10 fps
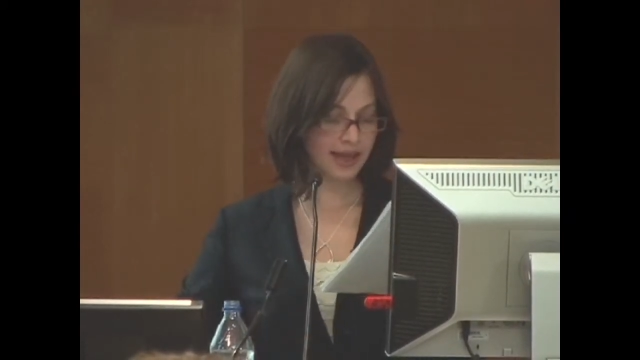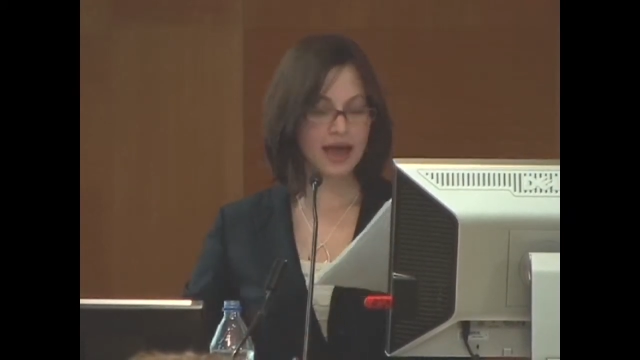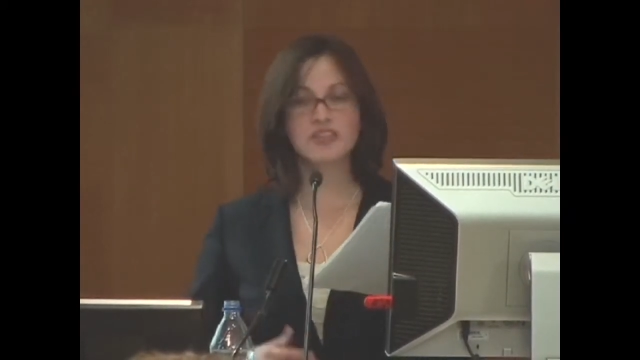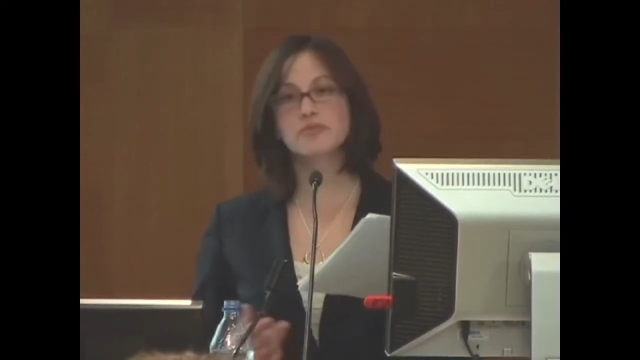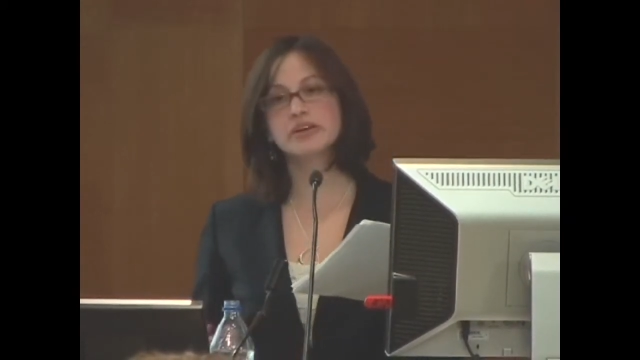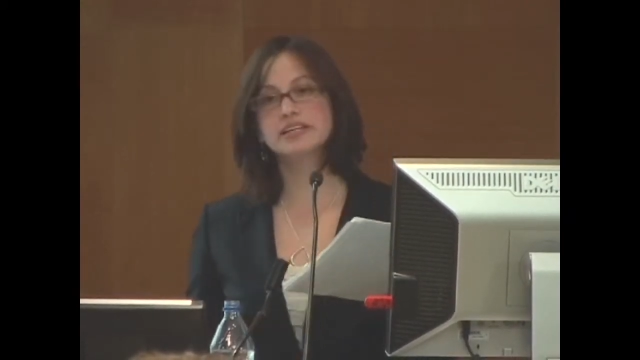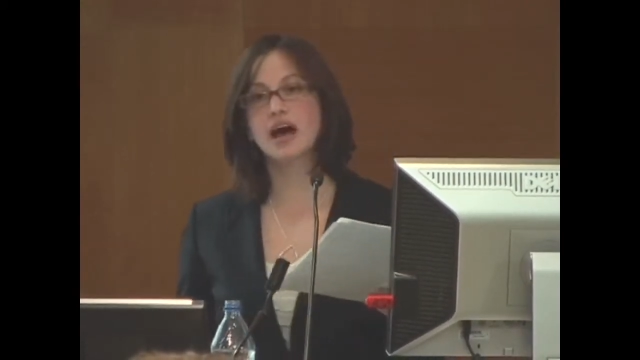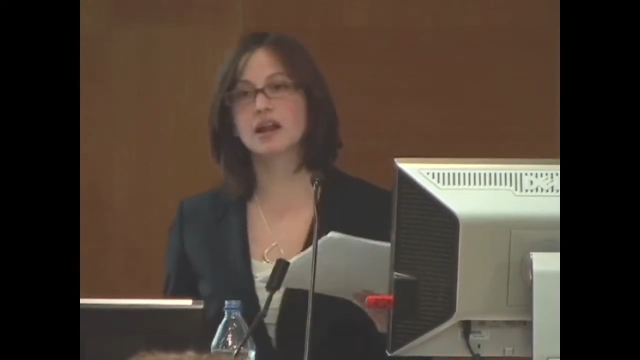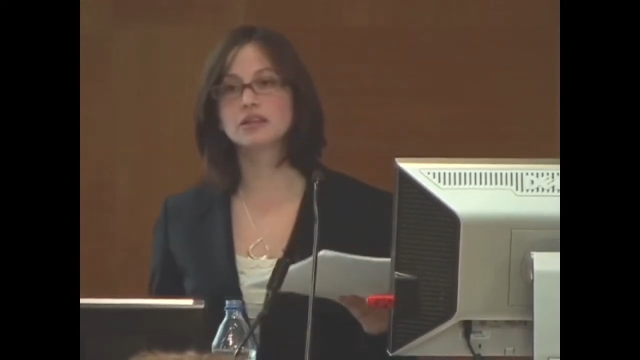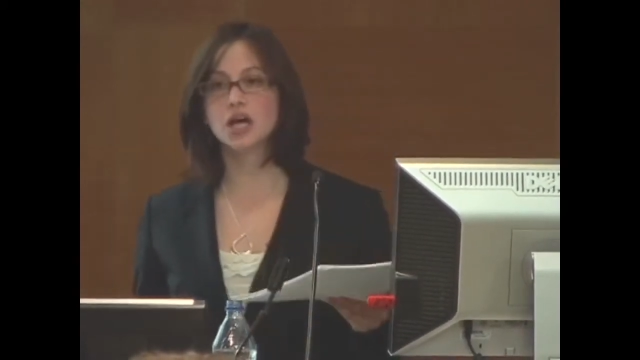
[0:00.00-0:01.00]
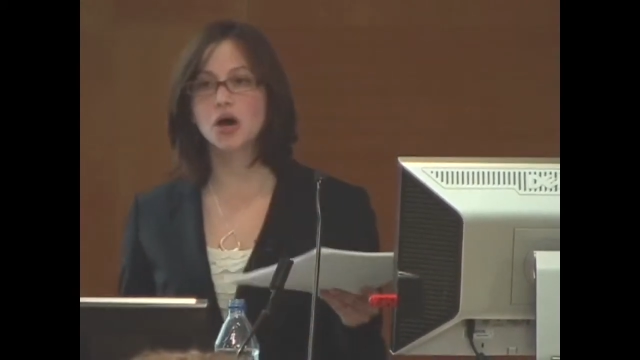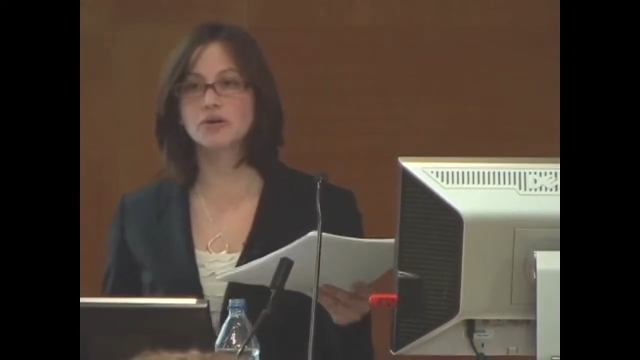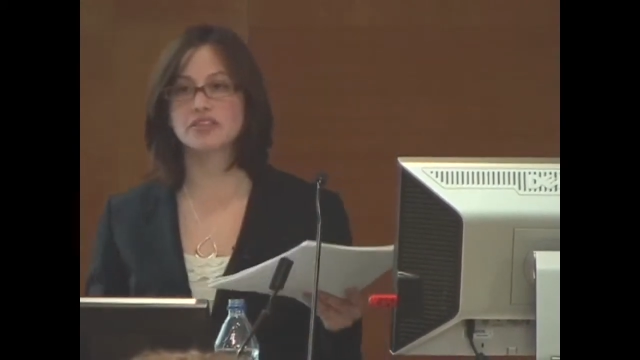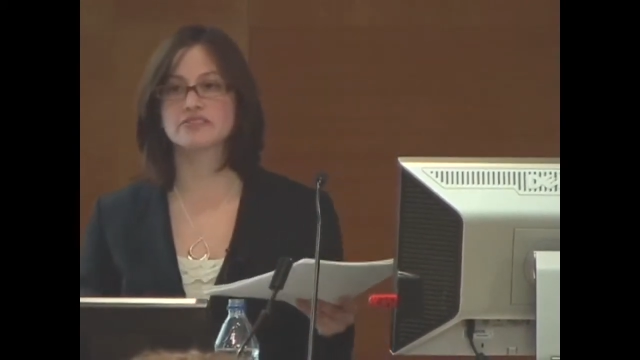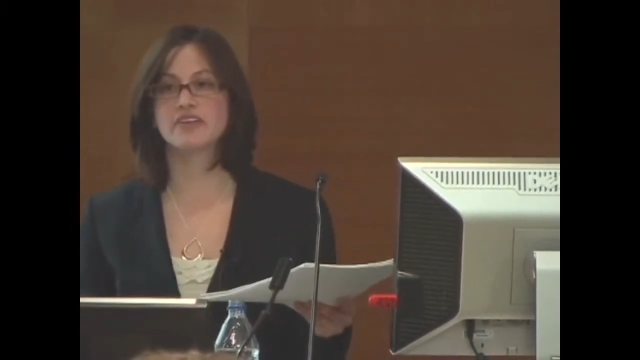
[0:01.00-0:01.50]
And they're really not
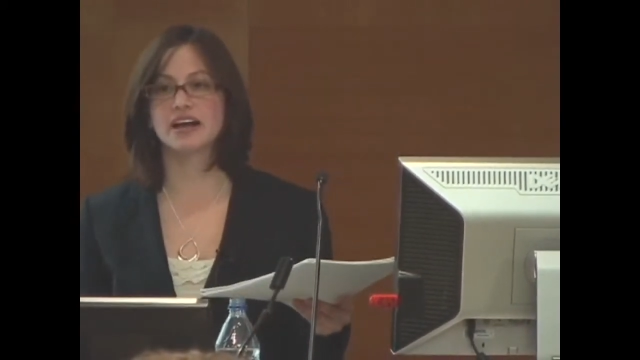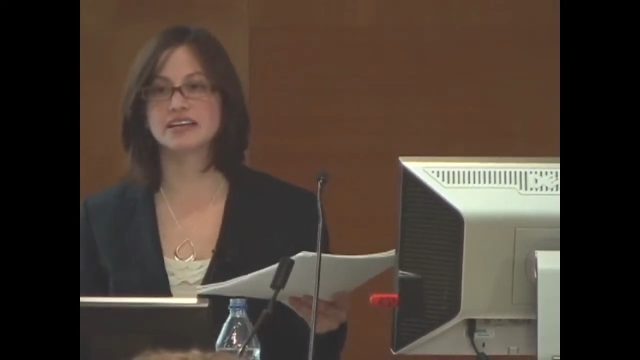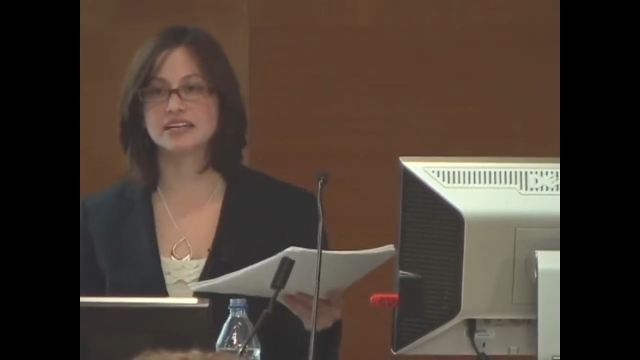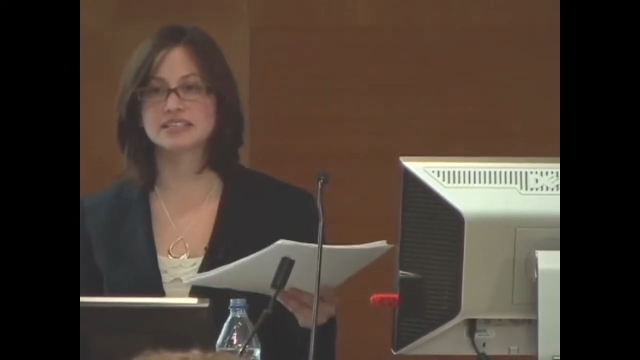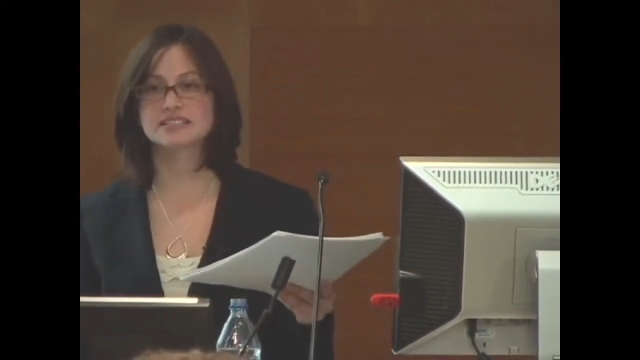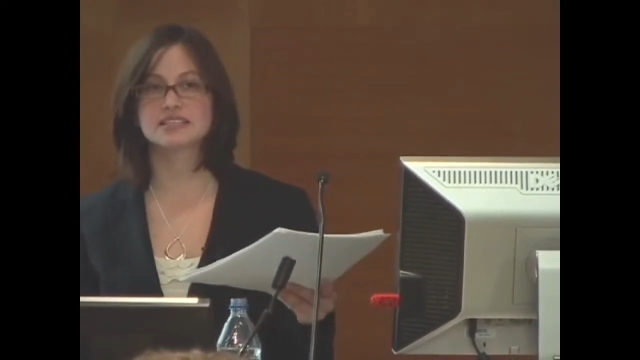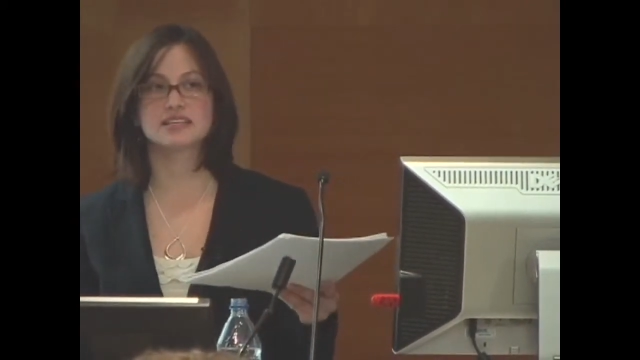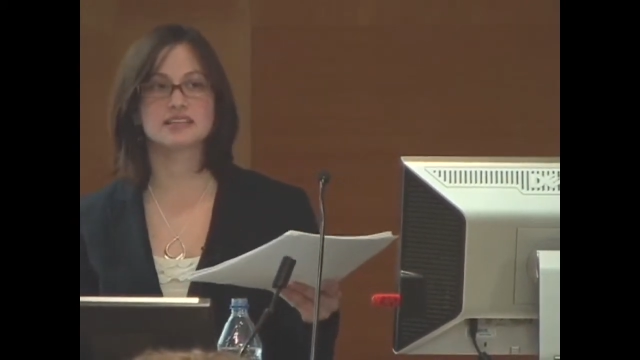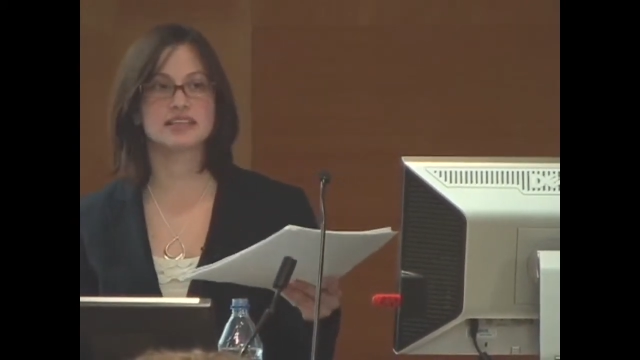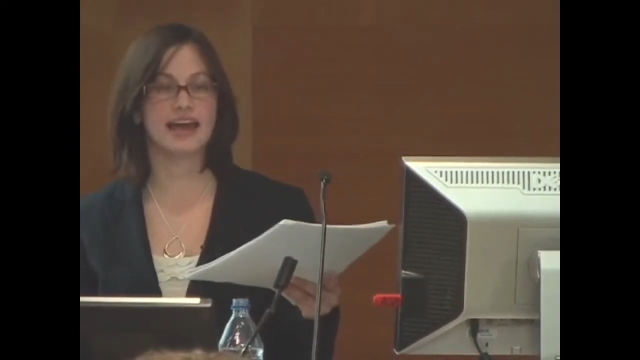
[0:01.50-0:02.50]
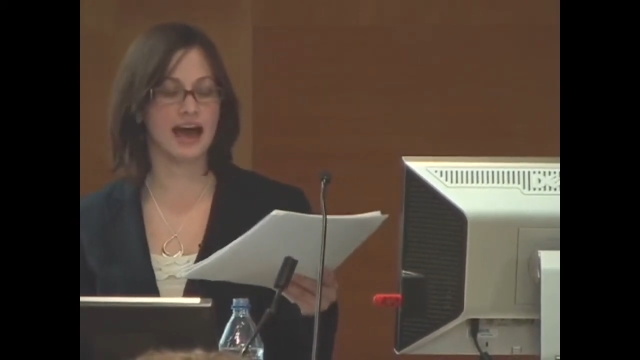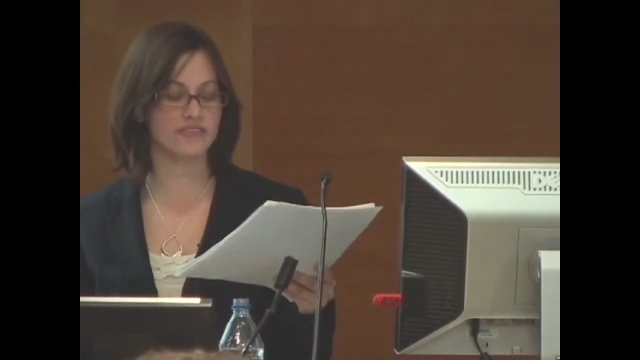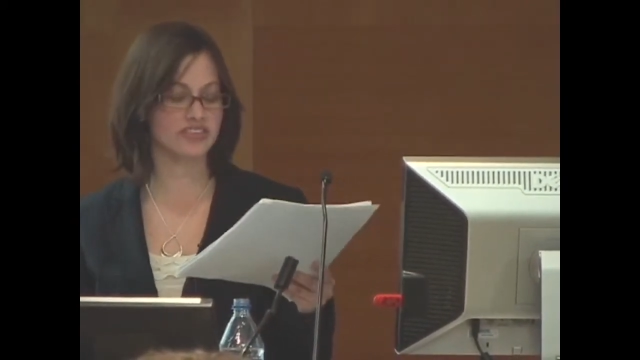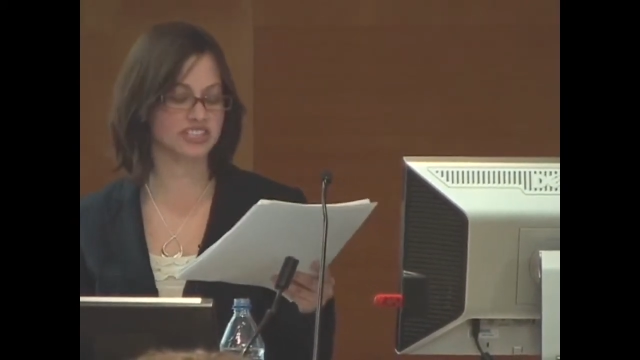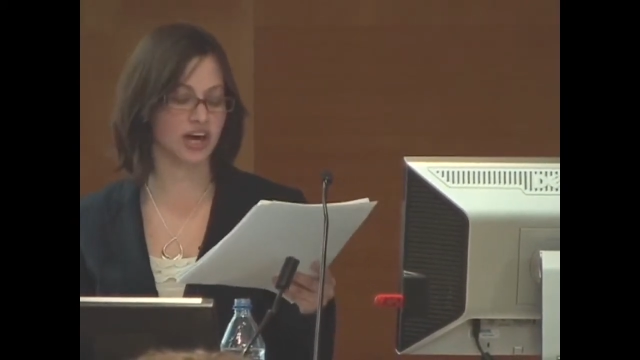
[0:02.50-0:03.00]
alone in the findings they have
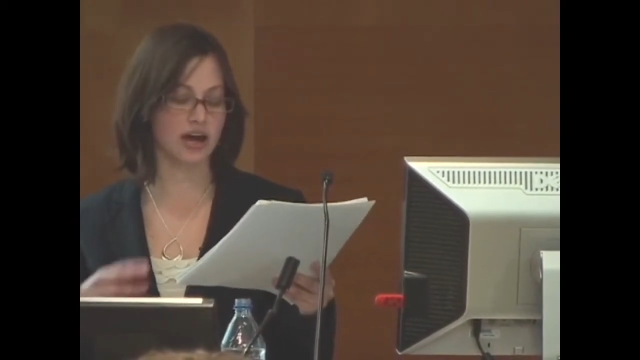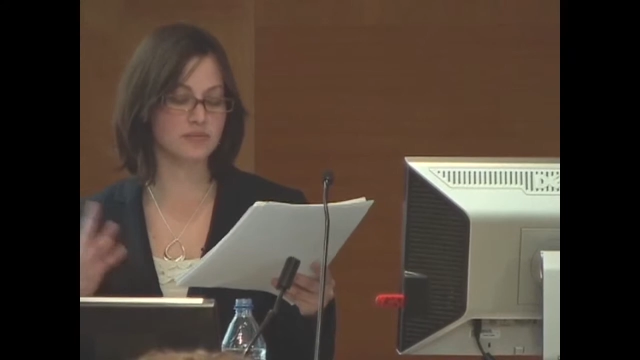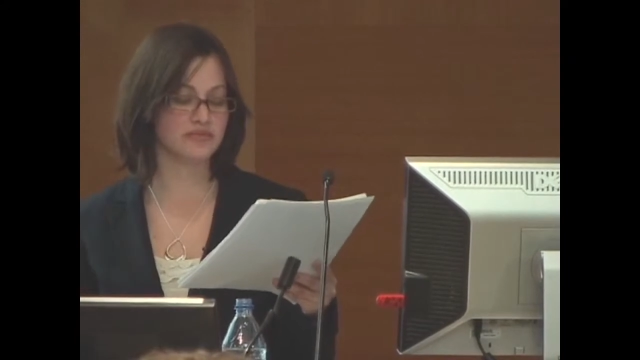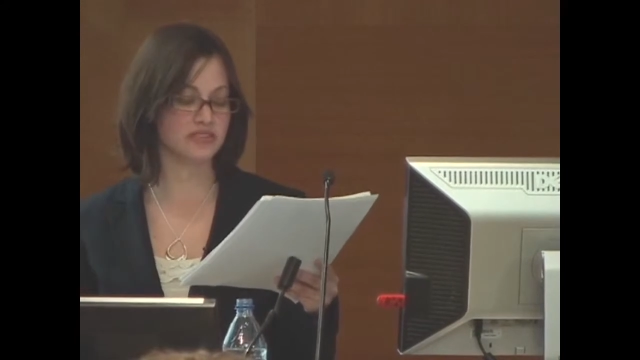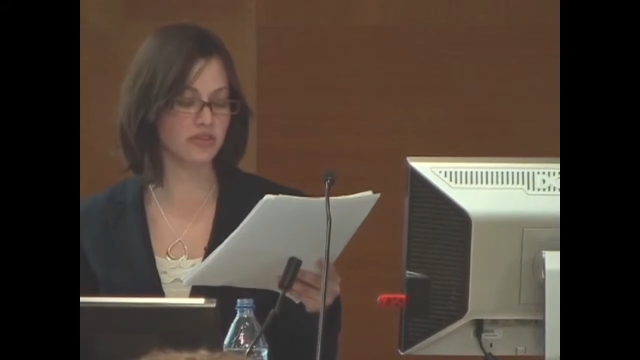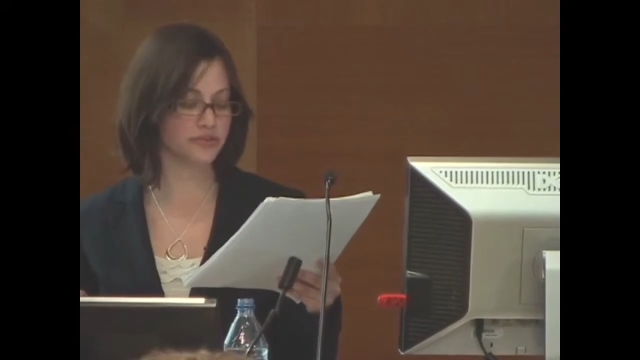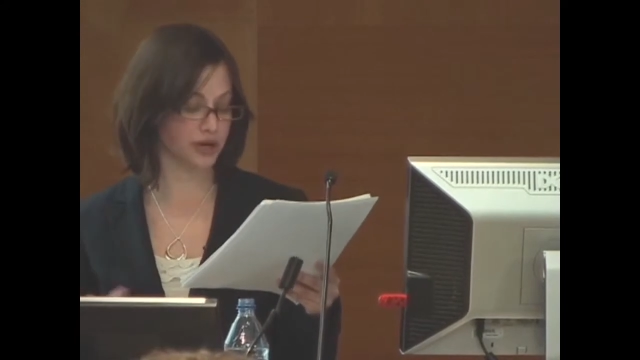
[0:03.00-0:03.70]
at the time, even though they're